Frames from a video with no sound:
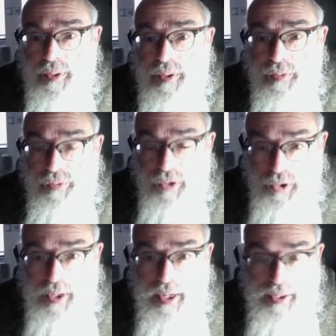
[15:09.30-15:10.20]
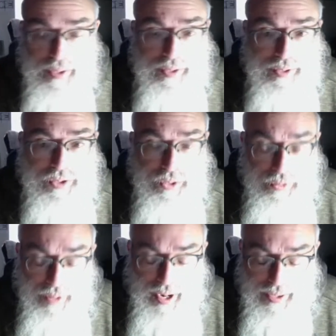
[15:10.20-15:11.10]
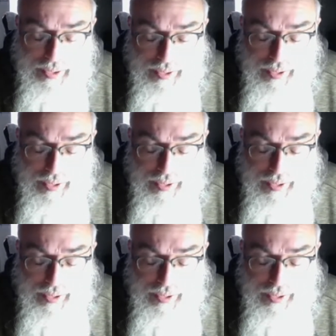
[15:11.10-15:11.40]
If you look at it, there's a crack,